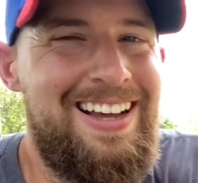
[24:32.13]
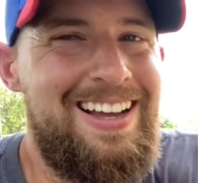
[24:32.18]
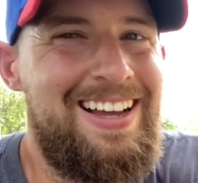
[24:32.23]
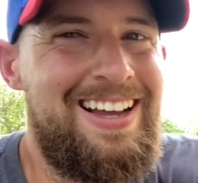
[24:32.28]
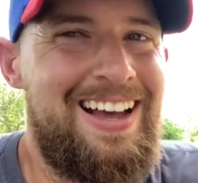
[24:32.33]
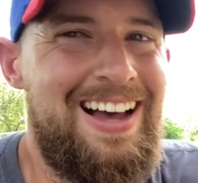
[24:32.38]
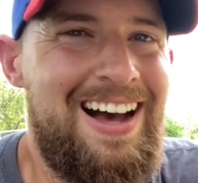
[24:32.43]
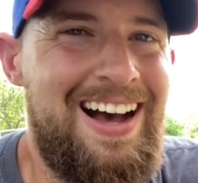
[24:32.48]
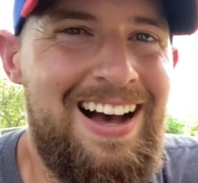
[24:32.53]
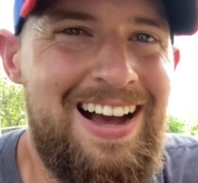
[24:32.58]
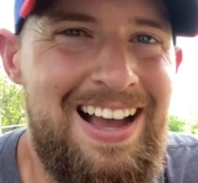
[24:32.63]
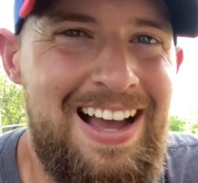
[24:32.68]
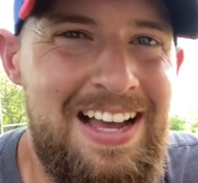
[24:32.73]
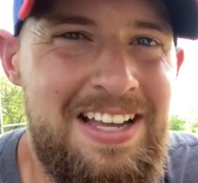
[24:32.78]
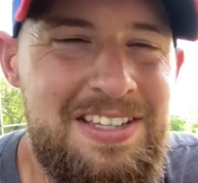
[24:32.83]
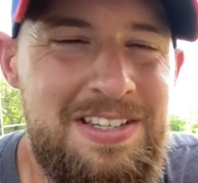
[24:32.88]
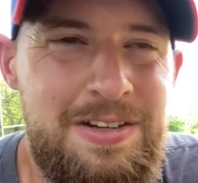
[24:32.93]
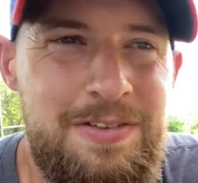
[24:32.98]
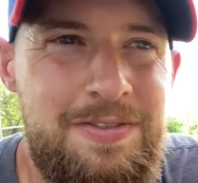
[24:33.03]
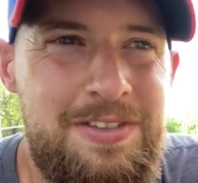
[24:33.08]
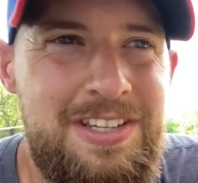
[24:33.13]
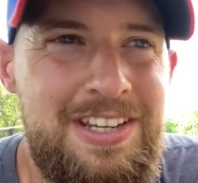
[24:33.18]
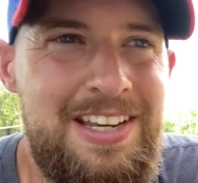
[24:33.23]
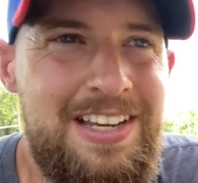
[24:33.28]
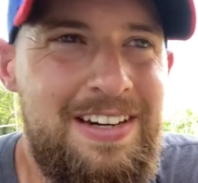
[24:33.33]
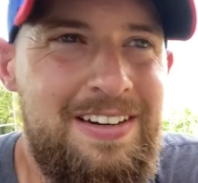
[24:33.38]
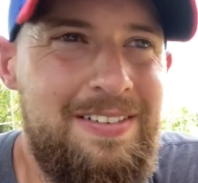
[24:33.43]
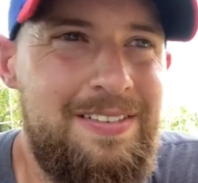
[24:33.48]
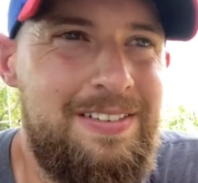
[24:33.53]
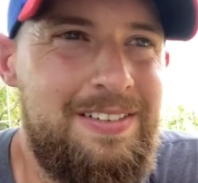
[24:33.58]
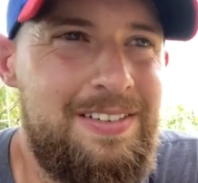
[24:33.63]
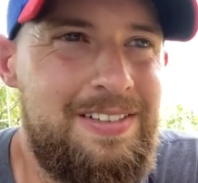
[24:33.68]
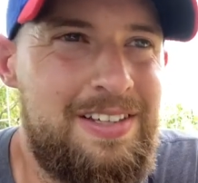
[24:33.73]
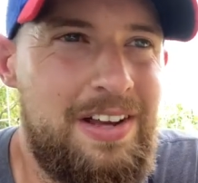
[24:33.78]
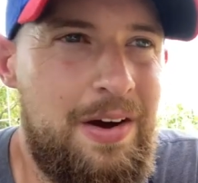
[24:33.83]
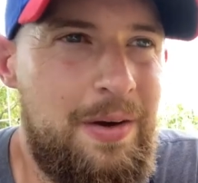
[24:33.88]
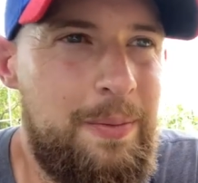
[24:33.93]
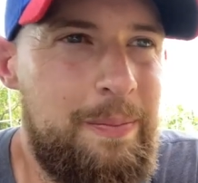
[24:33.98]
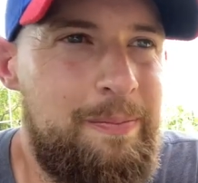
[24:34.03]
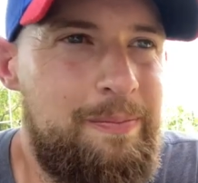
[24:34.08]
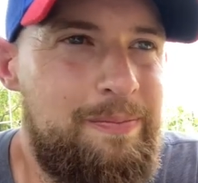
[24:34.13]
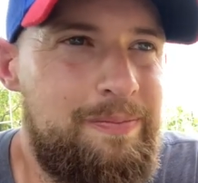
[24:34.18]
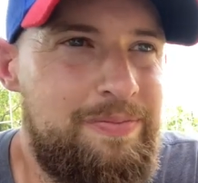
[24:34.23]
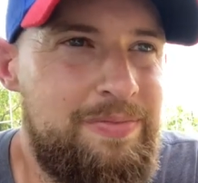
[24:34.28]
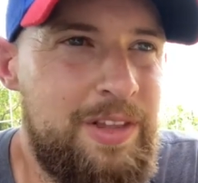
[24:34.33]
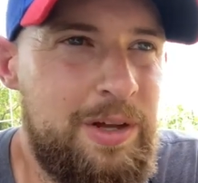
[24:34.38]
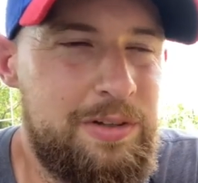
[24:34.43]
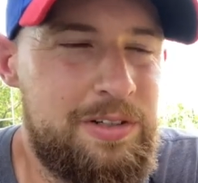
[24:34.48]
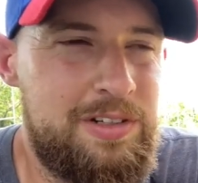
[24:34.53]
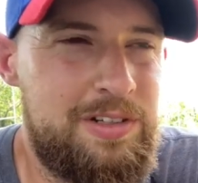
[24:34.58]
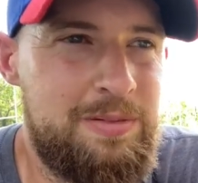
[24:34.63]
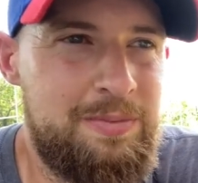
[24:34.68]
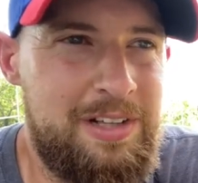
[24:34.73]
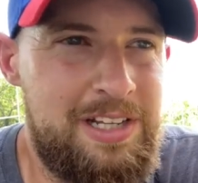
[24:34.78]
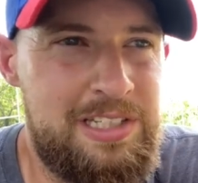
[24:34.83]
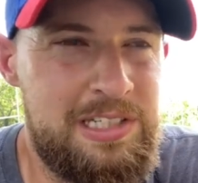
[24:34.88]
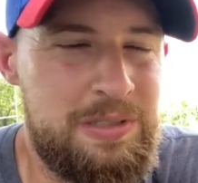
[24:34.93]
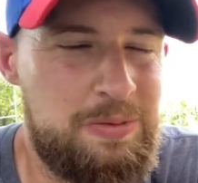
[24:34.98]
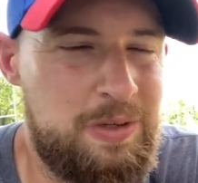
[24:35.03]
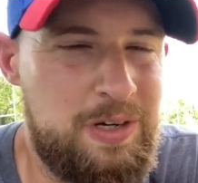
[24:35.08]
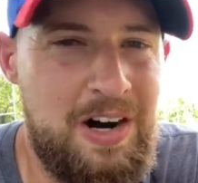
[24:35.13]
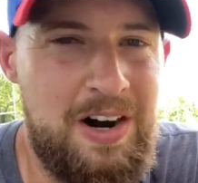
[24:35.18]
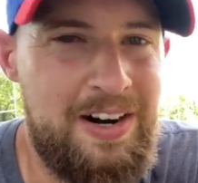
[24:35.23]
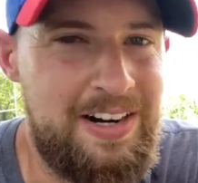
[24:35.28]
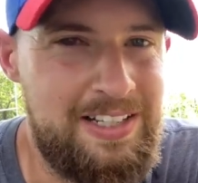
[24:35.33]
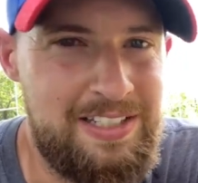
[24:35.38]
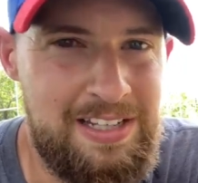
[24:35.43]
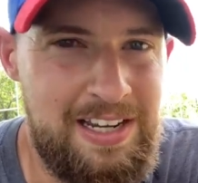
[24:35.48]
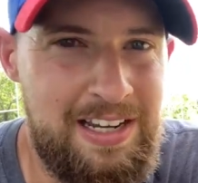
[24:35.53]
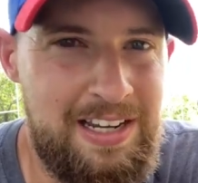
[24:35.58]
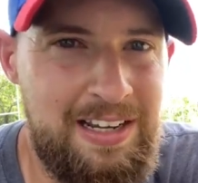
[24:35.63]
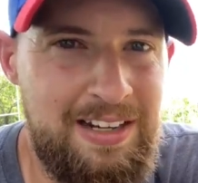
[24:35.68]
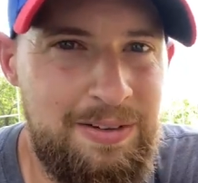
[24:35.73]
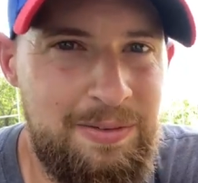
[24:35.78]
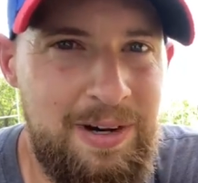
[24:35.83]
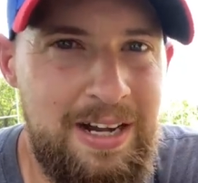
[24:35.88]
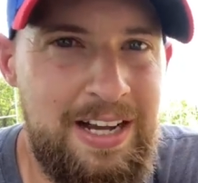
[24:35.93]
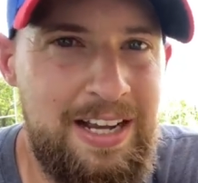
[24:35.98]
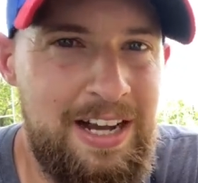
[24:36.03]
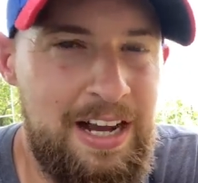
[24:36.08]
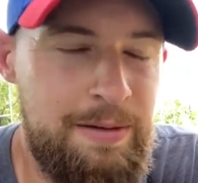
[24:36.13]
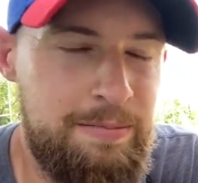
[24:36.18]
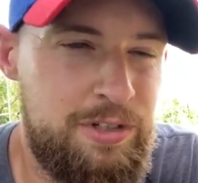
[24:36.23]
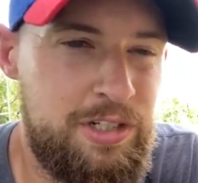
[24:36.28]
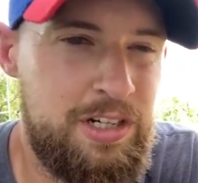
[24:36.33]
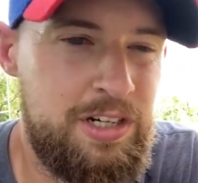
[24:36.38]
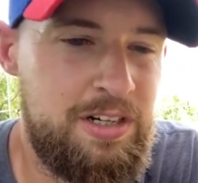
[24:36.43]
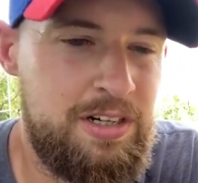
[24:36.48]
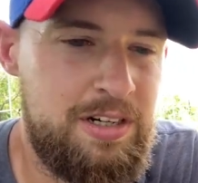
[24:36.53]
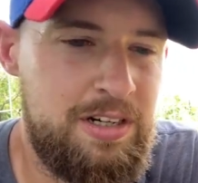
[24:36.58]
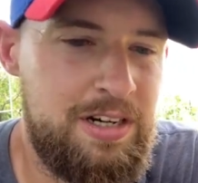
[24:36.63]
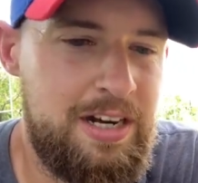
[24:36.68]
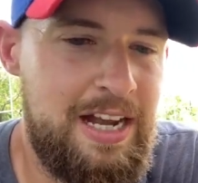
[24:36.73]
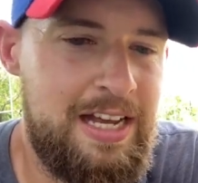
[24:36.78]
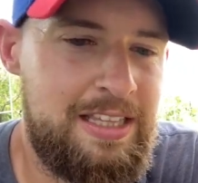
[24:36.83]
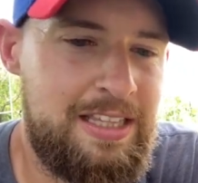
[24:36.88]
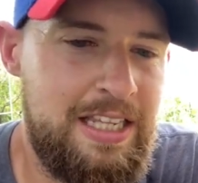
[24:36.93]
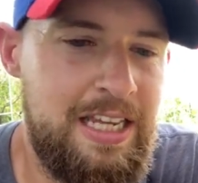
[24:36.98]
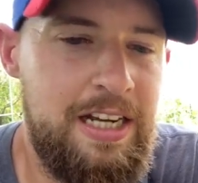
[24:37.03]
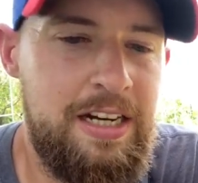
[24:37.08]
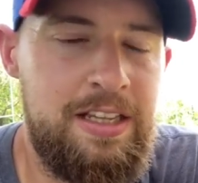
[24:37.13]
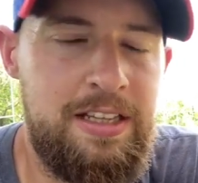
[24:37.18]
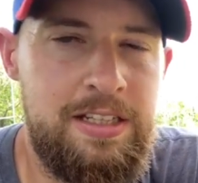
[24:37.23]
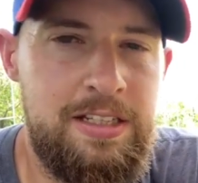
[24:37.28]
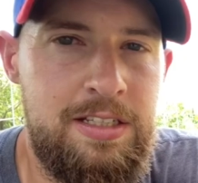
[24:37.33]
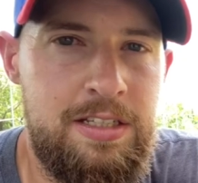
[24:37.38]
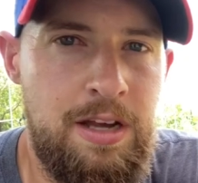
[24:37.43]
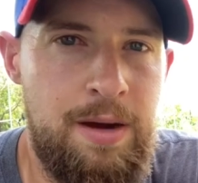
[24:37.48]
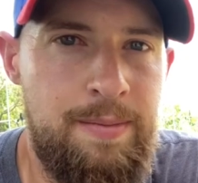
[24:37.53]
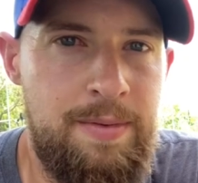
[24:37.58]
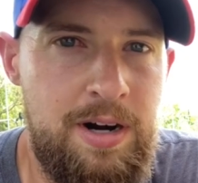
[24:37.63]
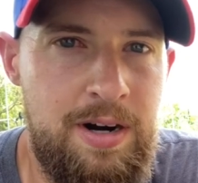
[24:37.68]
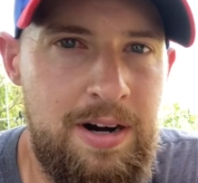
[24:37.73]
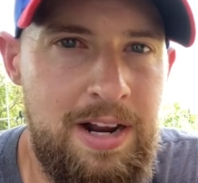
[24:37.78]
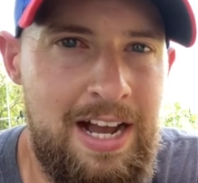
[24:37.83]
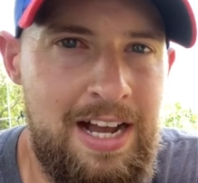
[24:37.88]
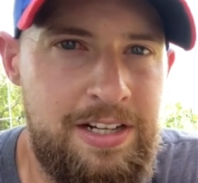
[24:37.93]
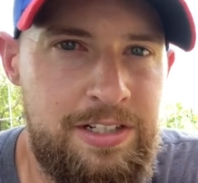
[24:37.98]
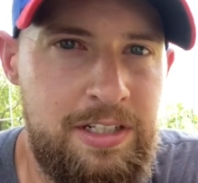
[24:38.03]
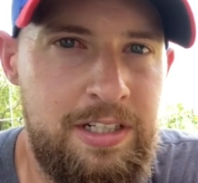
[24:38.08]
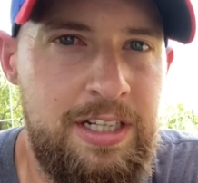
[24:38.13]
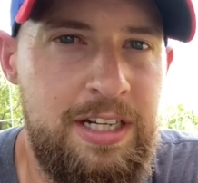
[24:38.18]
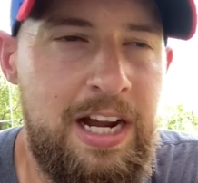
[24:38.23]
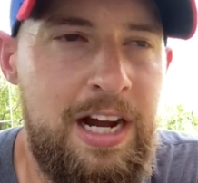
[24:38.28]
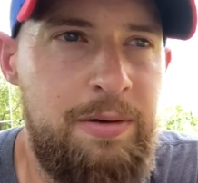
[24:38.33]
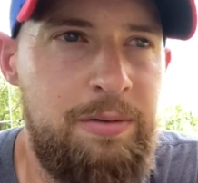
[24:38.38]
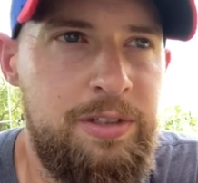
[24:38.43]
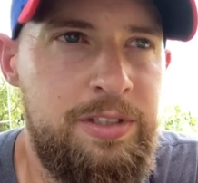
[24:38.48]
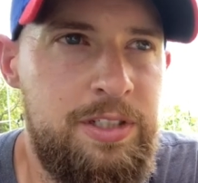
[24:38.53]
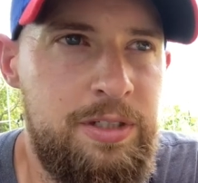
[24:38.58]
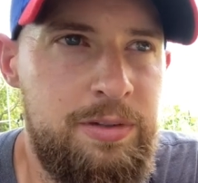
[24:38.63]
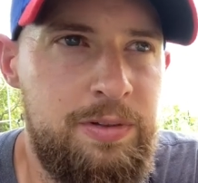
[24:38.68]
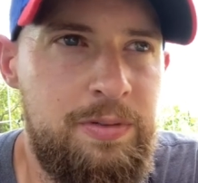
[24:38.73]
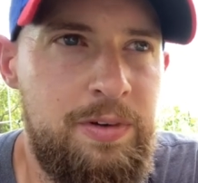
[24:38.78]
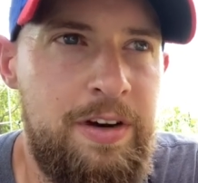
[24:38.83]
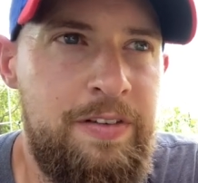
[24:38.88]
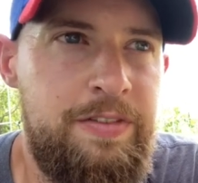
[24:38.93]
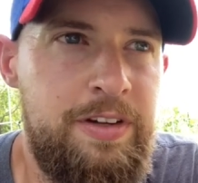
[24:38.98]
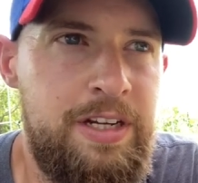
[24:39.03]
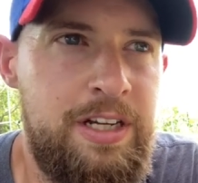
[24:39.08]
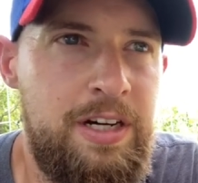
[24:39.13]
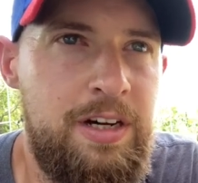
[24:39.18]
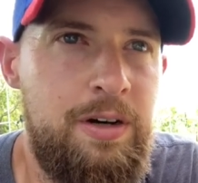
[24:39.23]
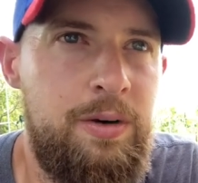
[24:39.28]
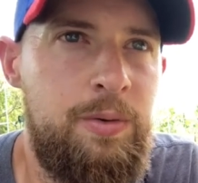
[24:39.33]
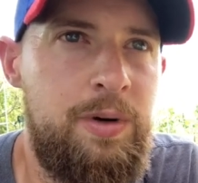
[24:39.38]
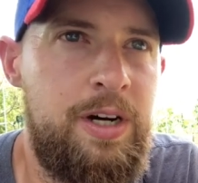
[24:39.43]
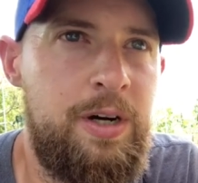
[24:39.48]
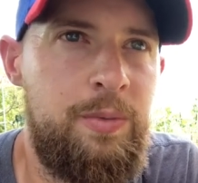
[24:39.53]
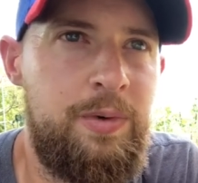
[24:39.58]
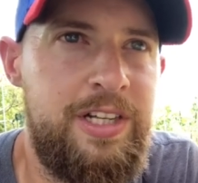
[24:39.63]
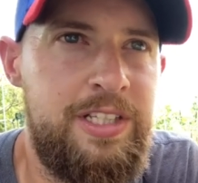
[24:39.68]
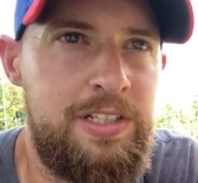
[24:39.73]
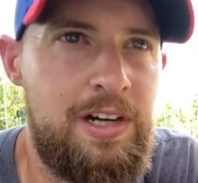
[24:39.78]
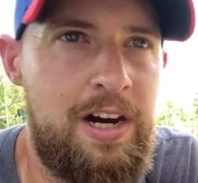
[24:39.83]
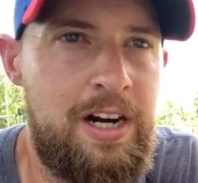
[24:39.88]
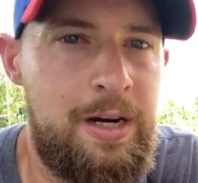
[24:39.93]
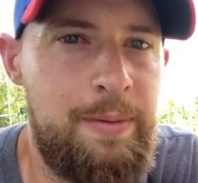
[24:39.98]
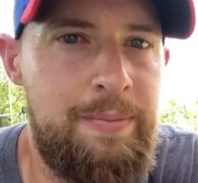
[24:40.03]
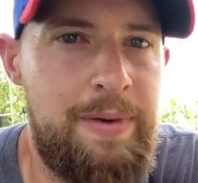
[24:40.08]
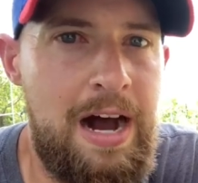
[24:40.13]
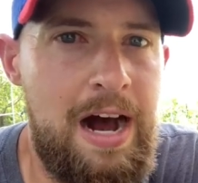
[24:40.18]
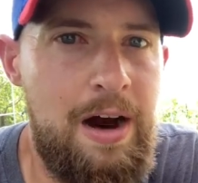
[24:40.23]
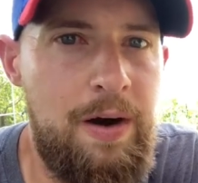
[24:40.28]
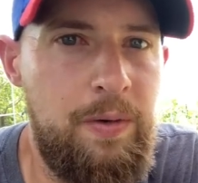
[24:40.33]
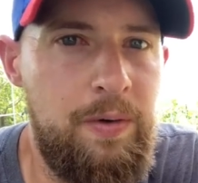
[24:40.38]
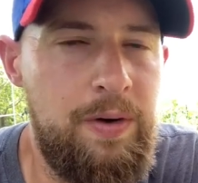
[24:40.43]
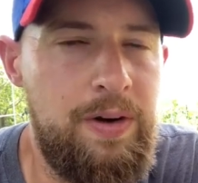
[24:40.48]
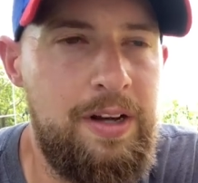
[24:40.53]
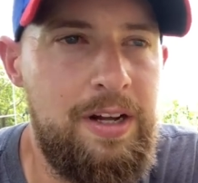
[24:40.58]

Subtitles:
as you've seen. So those are some lessons we're already taking away. I'm sure at the end of the summer, Ashley and I will do a video where we talk about